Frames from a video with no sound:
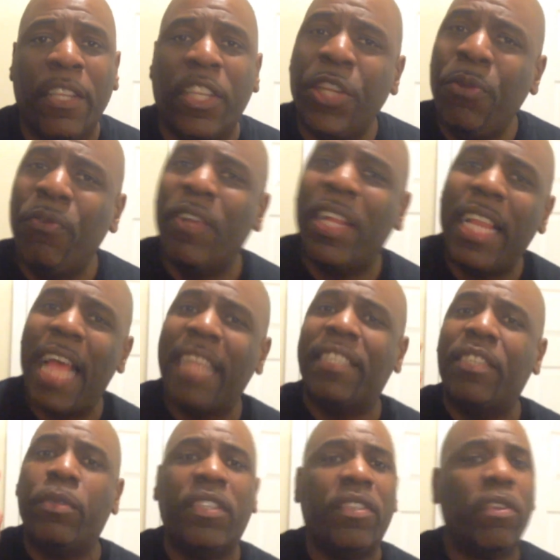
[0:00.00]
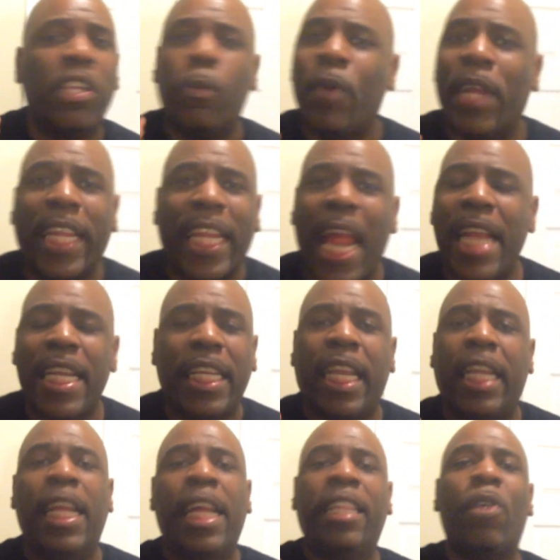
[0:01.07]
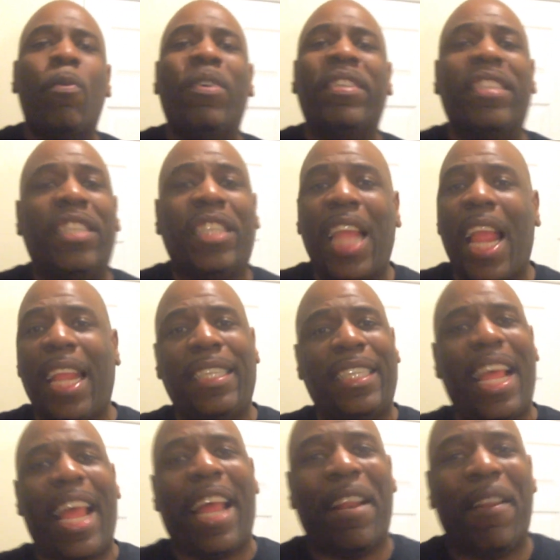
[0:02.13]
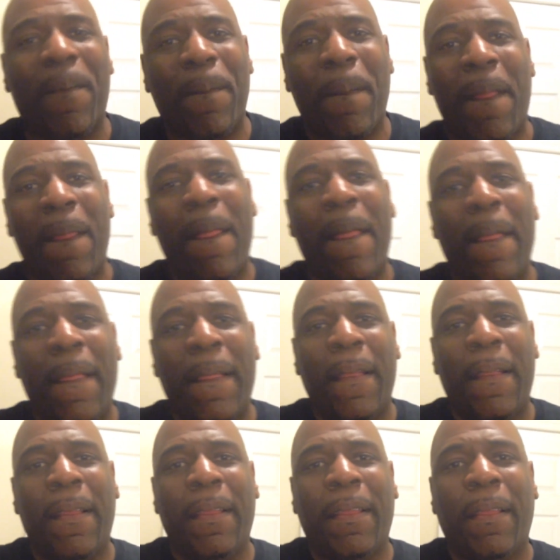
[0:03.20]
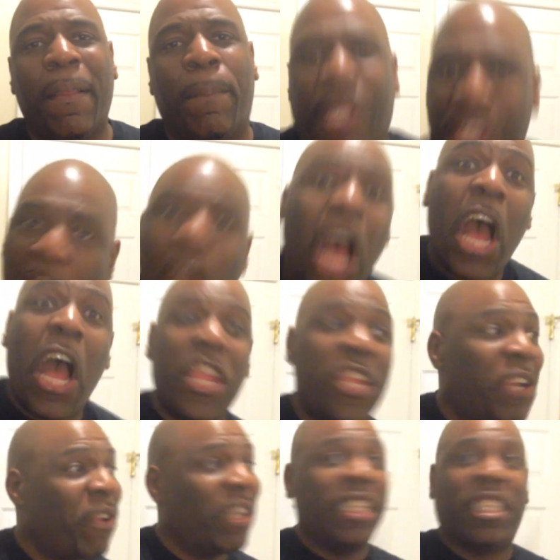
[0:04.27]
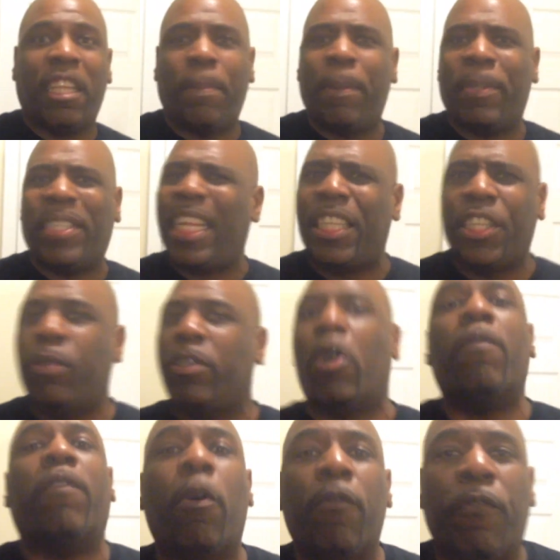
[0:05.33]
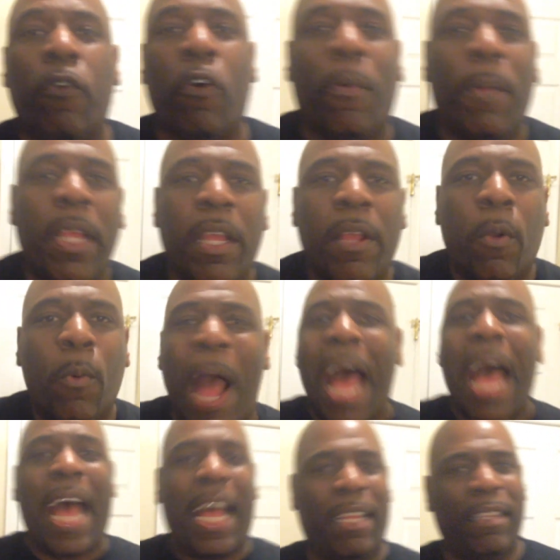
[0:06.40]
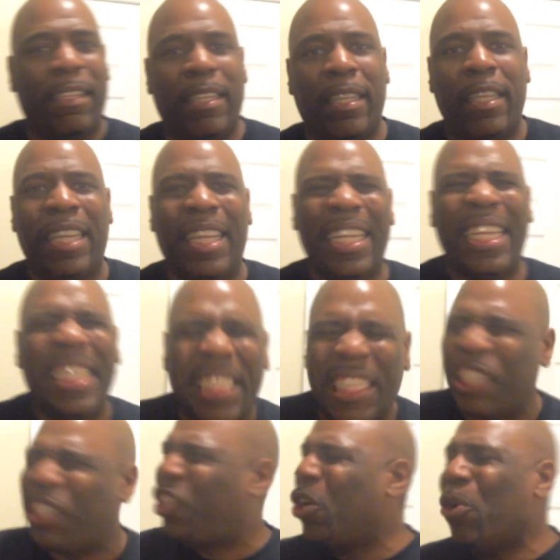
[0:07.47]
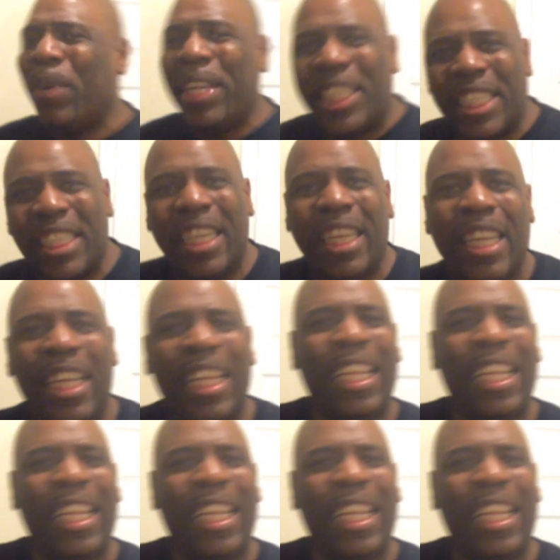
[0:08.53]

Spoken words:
Do you realize there is only one candidate that wants to change that? But nah, you're going to listen to people telling you don't vote for him. Why? Because he's Jewish?